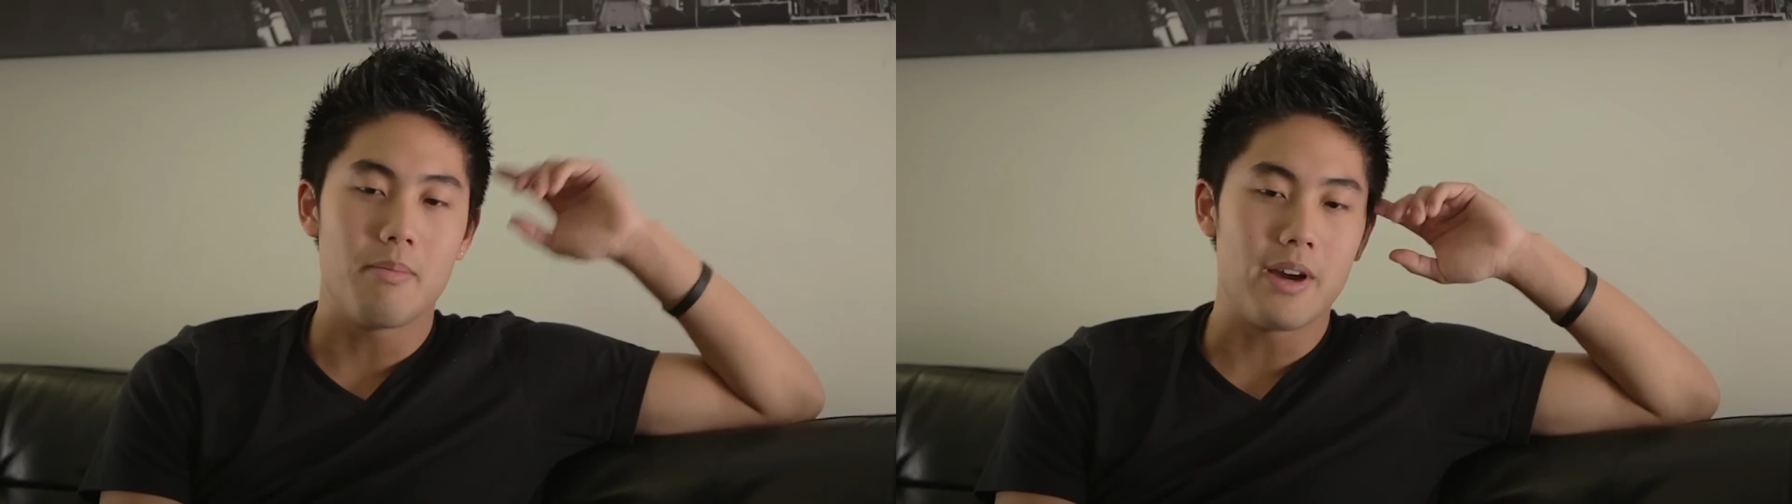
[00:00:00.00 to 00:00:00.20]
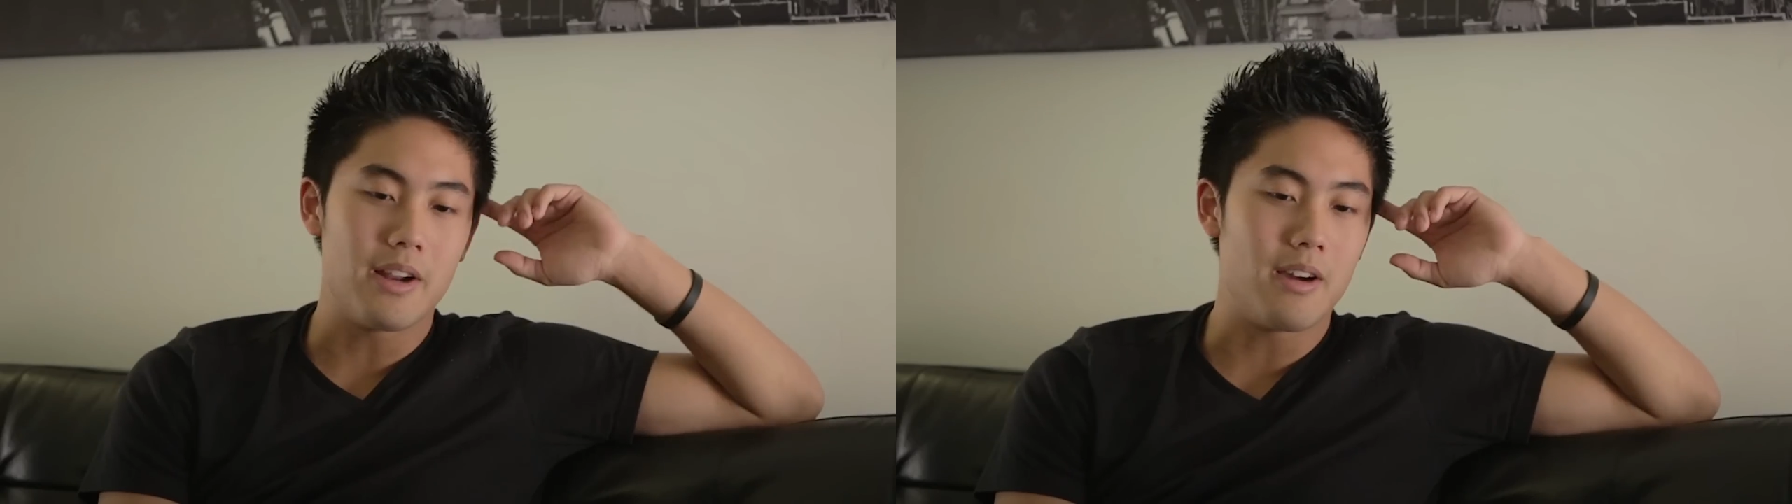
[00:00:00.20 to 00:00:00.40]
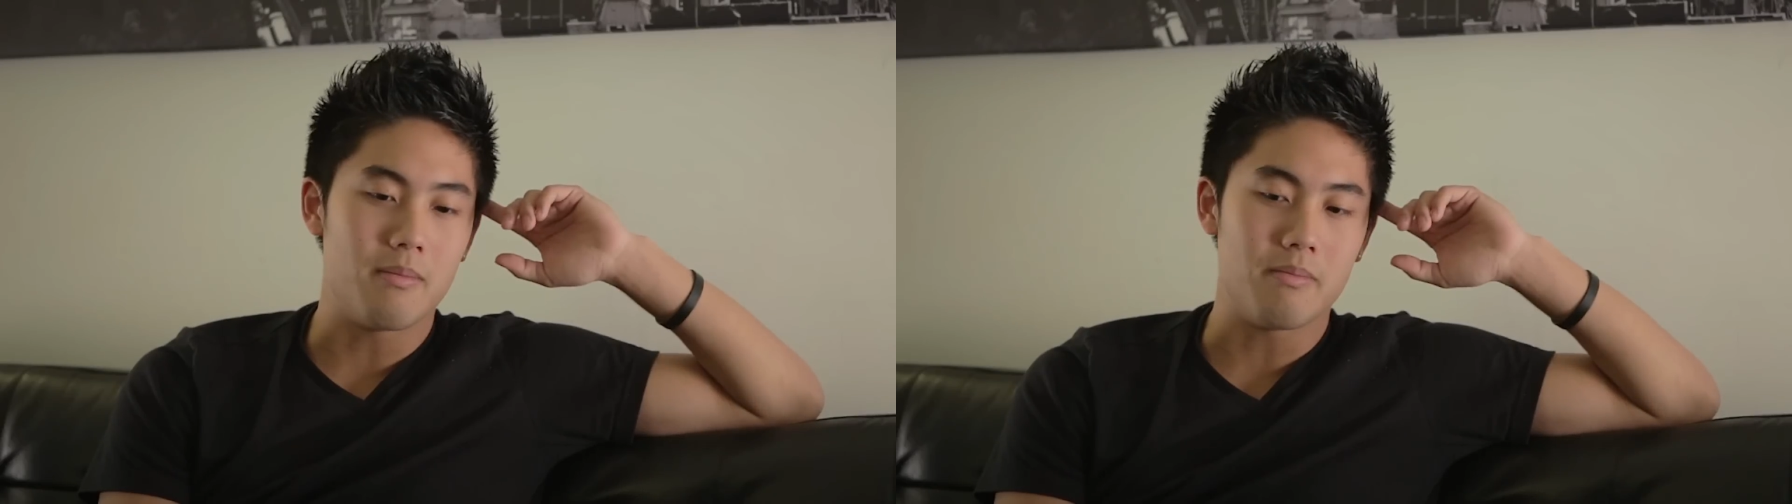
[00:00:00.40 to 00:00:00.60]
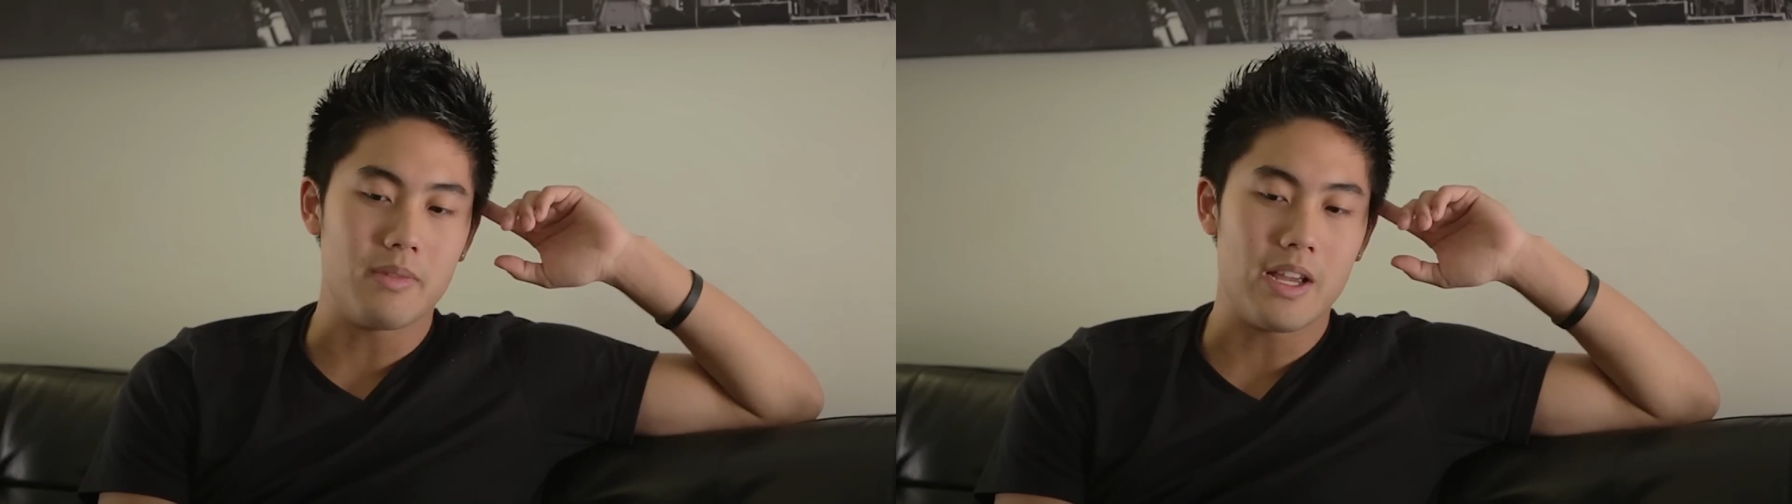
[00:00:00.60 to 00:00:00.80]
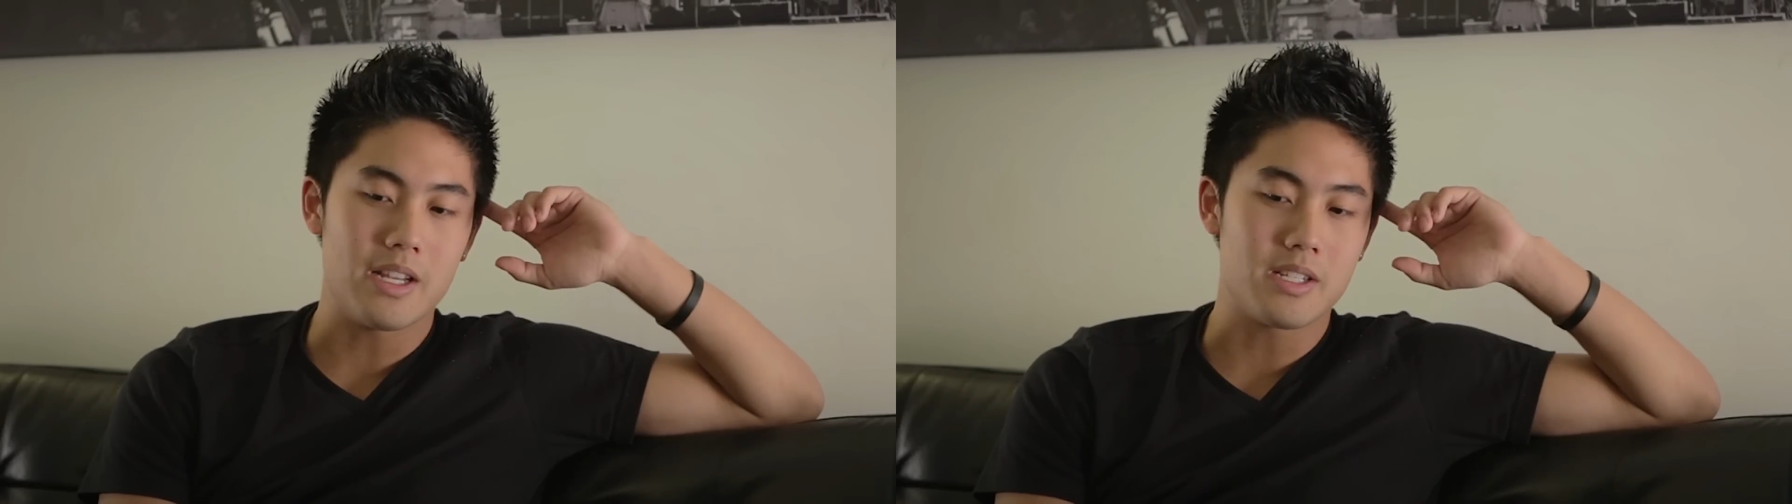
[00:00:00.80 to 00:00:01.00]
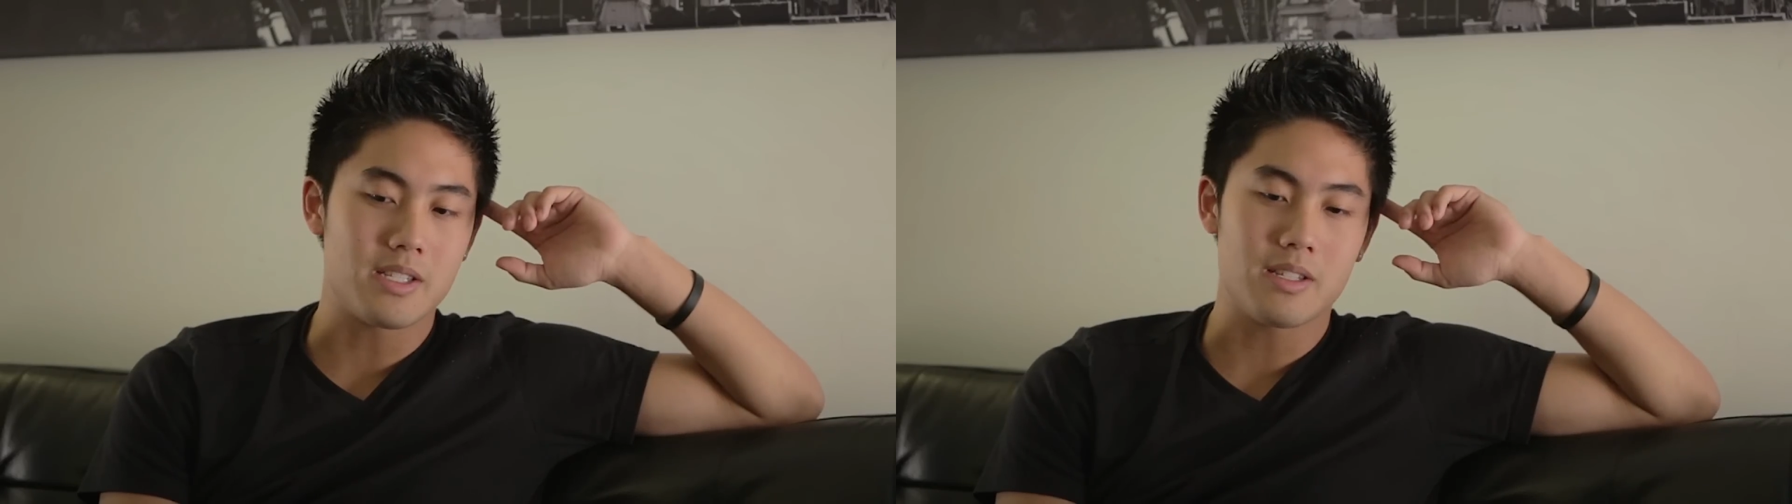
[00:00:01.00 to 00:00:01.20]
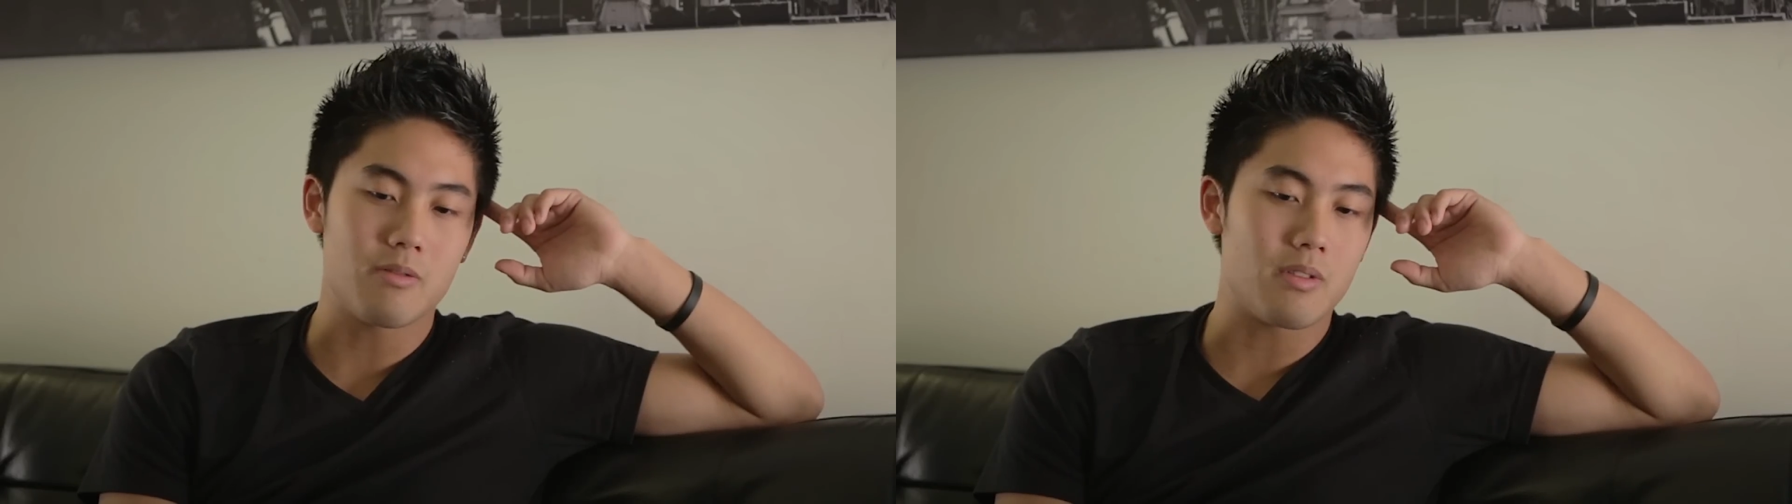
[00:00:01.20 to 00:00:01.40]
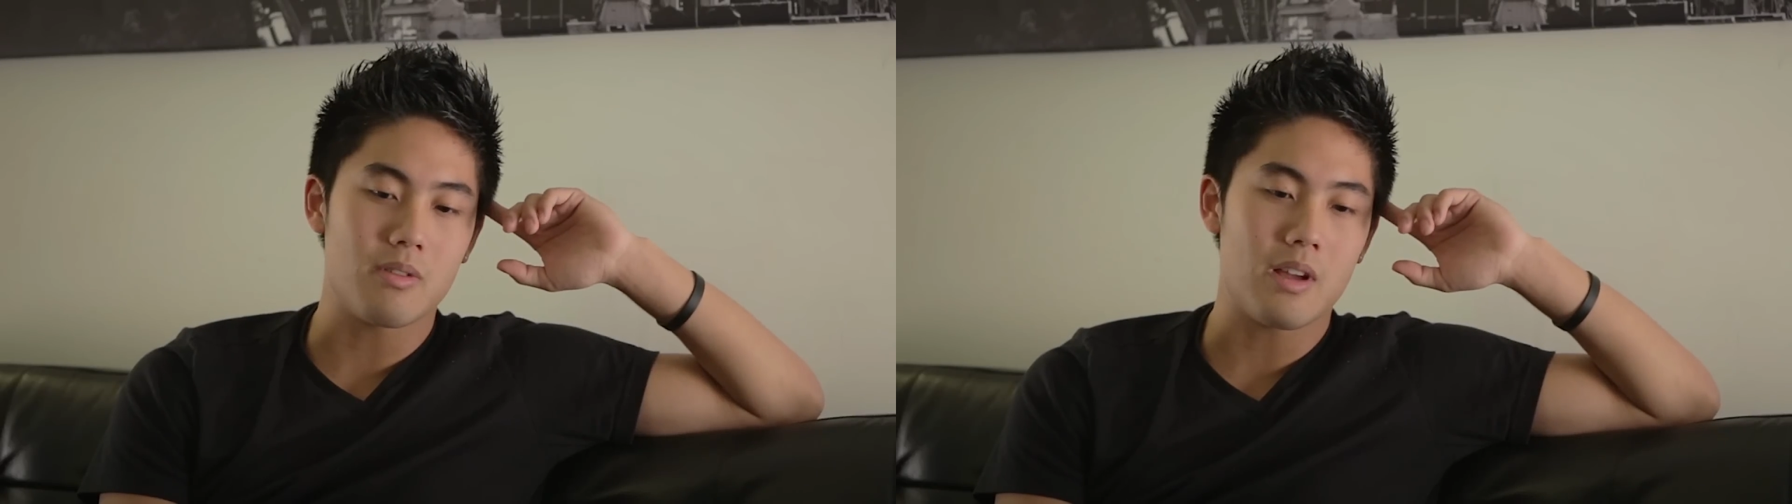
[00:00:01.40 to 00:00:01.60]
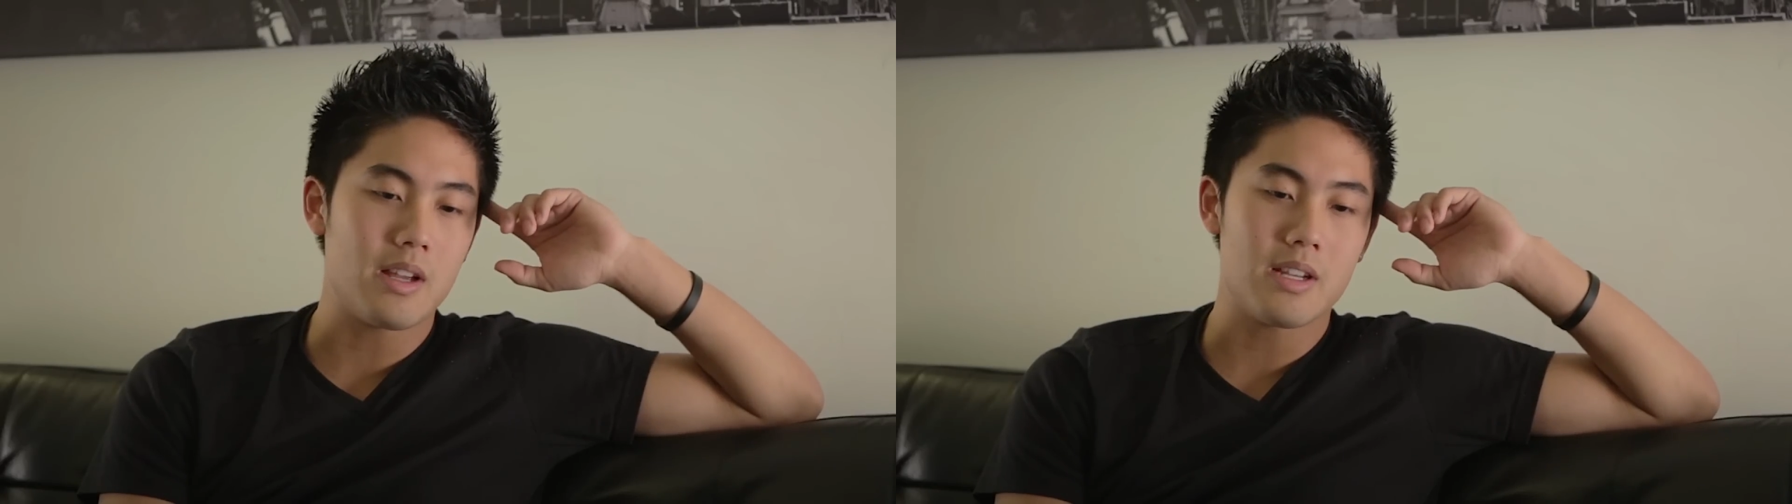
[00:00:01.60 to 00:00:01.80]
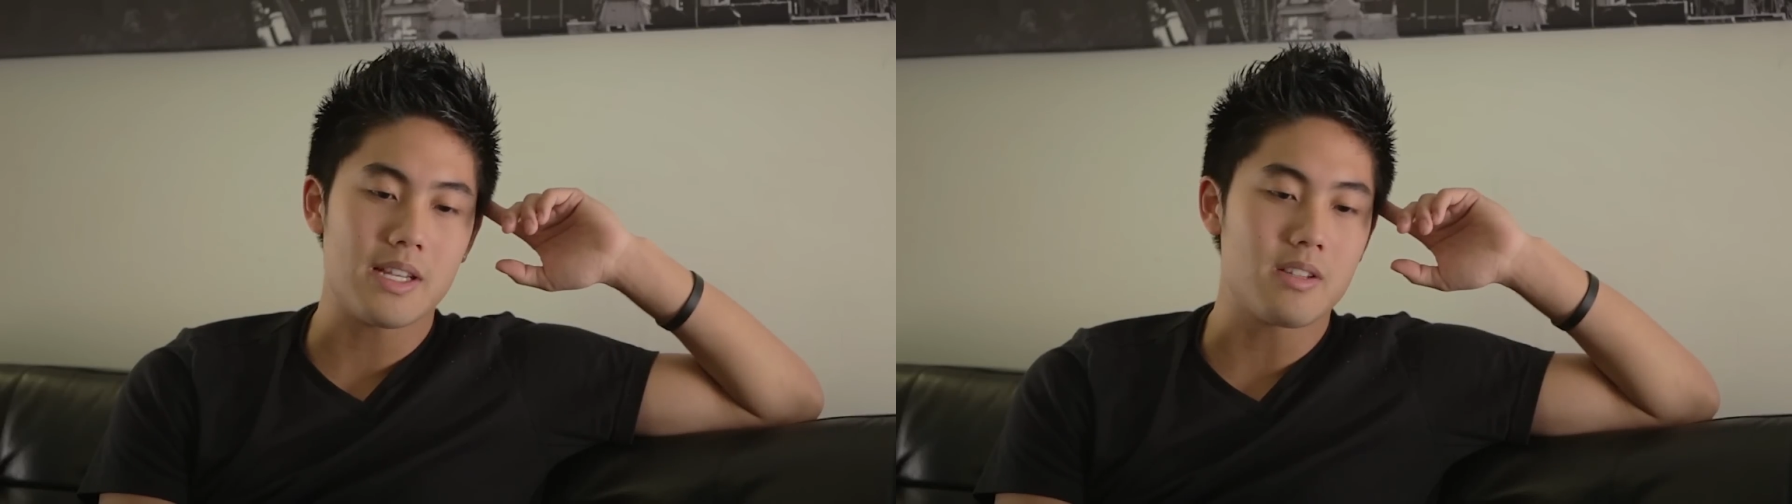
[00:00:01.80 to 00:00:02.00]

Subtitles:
but I